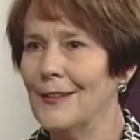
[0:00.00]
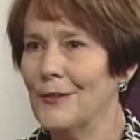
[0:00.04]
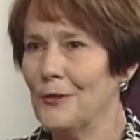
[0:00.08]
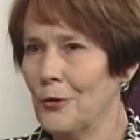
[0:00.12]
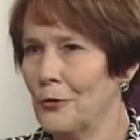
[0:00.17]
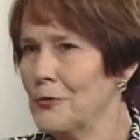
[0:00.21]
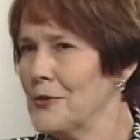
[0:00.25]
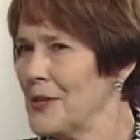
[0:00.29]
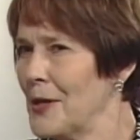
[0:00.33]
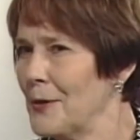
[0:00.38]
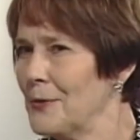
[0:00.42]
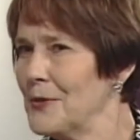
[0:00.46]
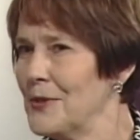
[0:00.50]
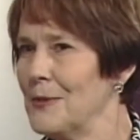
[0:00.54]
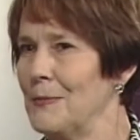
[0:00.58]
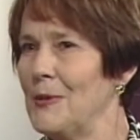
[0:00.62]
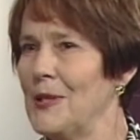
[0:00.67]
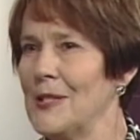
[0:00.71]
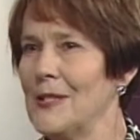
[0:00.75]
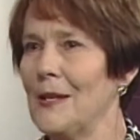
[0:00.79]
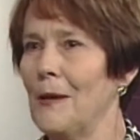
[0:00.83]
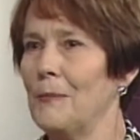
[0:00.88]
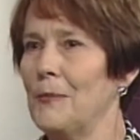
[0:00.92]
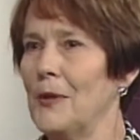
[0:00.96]
turns out to
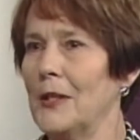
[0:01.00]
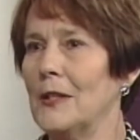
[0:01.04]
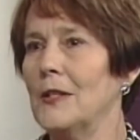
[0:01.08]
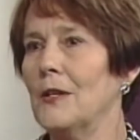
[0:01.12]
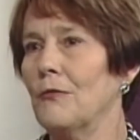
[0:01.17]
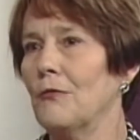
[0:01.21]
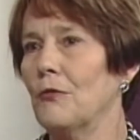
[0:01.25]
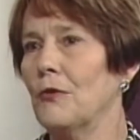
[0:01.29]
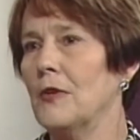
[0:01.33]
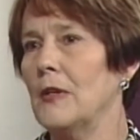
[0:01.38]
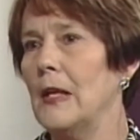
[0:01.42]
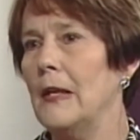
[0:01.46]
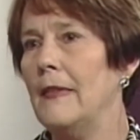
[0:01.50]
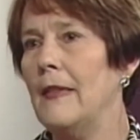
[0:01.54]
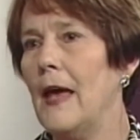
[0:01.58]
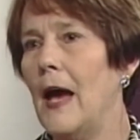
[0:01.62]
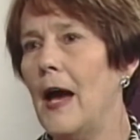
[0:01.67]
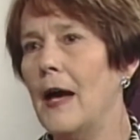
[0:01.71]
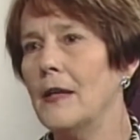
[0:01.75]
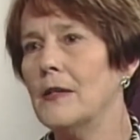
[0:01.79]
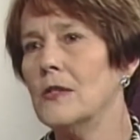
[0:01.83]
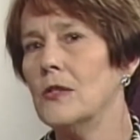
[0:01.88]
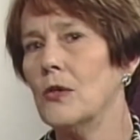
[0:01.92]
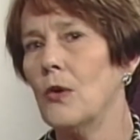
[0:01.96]
be something different than that.